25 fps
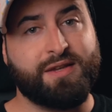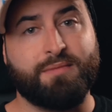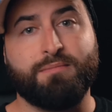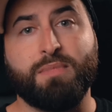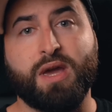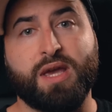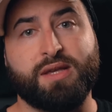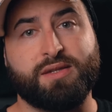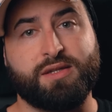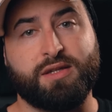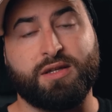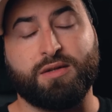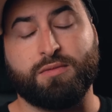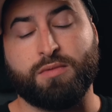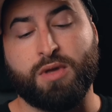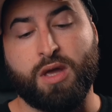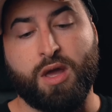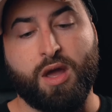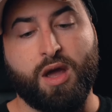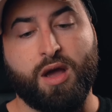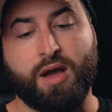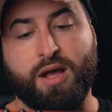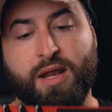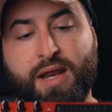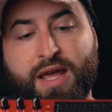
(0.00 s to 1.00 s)
amazing.
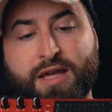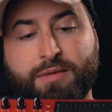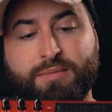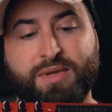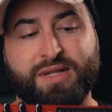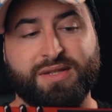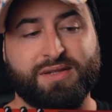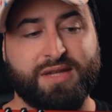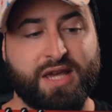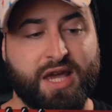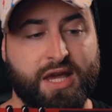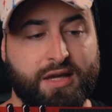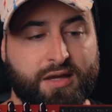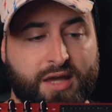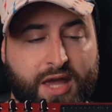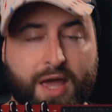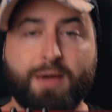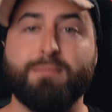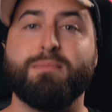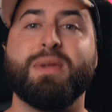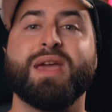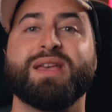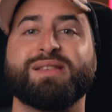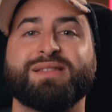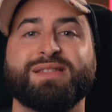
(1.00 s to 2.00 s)
Let me say
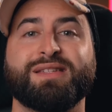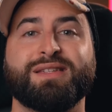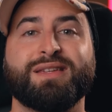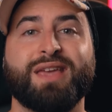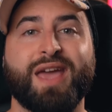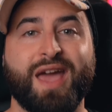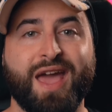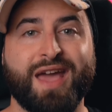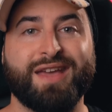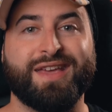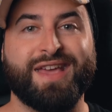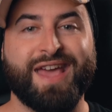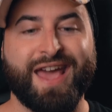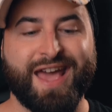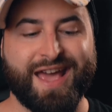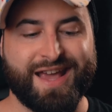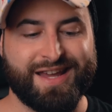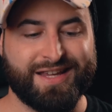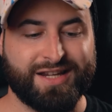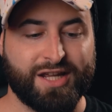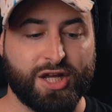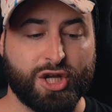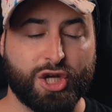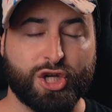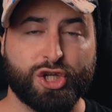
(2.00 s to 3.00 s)
amazing
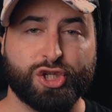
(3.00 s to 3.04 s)
again.